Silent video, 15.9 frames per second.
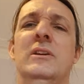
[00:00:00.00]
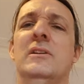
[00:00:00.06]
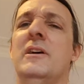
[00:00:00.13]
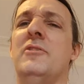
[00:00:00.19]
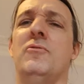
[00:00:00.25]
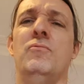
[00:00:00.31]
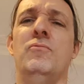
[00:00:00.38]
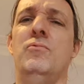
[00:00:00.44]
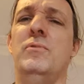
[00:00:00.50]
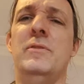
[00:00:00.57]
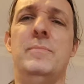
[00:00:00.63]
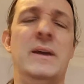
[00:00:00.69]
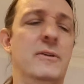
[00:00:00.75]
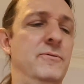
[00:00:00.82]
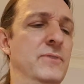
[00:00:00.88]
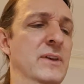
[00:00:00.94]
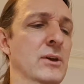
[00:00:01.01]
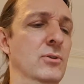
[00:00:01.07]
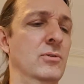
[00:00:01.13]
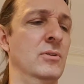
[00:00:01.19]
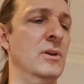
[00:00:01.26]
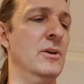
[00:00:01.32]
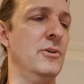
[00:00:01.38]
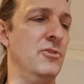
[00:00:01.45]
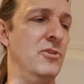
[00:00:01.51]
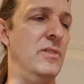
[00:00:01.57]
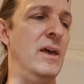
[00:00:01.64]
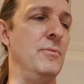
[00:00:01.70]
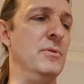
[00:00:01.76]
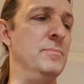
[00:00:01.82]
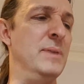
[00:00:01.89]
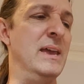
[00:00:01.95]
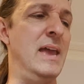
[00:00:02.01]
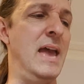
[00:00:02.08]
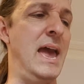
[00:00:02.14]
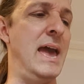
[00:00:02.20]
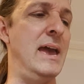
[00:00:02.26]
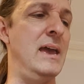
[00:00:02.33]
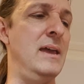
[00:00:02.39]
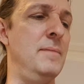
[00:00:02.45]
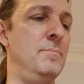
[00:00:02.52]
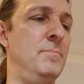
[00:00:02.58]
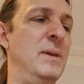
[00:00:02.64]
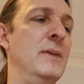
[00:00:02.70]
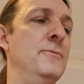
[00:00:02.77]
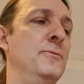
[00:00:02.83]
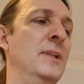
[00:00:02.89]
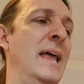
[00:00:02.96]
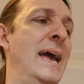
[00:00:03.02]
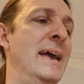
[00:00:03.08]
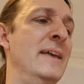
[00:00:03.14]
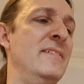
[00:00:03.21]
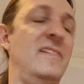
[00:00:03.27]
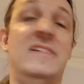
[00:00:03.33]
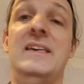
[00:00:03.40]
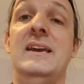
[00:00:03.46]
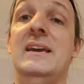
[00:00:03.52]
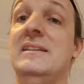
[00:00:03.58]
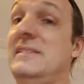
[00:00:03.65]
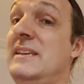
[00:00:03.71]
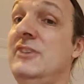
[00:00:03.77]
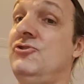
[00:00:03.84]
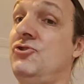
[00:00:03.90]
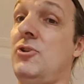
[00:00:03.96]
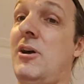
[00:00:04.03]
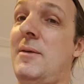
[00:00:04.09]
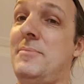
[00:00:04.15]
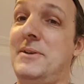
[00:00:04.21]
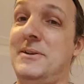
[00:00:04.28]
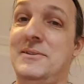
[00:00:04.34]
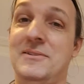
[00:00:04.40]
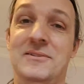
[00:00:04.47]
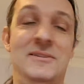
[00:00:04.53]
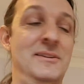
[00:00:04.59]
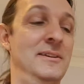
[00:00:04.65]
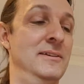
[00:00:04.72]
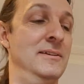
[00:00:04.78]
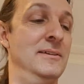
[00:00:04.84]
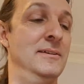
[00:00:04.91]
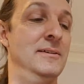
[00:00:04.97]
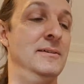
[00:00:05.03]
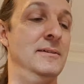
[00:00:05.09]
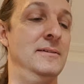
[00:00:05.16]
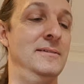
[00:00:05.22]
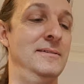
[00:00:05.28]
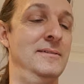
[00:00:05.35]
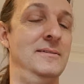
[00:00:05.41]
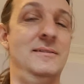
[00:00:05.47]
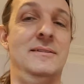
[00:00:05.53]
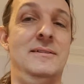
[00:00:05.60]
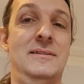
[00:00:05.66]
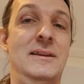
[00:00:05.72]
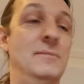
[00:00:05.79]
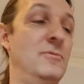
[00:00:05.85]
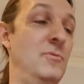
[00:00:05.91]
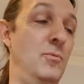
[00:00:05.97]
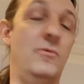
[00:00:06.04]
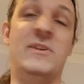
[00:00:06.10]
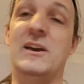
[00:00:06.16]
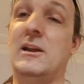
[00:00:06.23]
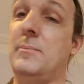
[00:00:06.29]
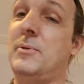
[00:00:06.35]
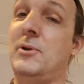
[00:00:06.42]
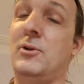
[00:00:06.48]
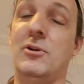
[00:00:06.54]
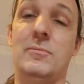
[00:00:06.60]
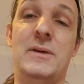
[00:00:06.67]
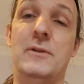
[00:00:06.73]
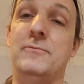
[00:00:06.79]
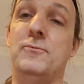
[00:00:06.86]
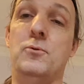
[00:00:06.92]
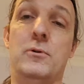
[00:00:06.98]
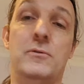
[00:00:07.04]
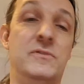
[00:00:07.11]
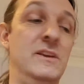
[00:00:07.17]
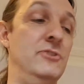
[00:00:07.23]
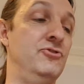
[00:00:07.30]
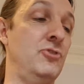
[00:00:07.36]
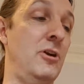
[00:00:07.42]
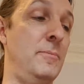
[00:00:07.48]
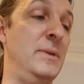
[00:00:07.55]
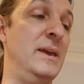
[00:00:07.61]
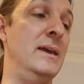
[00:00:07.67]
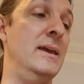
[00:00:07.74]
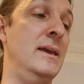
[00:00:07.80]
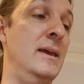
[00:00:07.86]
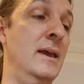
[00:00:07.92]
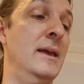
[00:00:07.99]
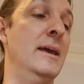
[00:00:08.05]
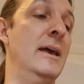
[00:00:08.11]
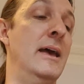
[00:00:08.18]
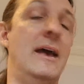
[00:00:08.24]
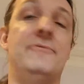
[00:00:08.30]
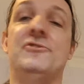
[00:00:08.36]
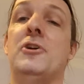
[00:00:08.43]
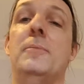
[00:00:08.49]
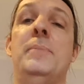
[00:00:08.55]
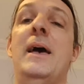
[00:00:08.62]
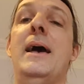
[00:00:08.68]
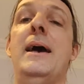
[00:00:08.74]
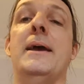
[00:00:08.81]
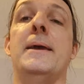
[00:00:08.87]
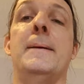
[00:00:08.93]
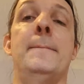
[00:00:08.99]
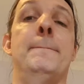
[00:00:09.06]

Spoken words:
nice rhythmic feel. So that would be A, B flat, C, D sharp. And moving it up in augmented fourth. D sharp, E, F sharp, A.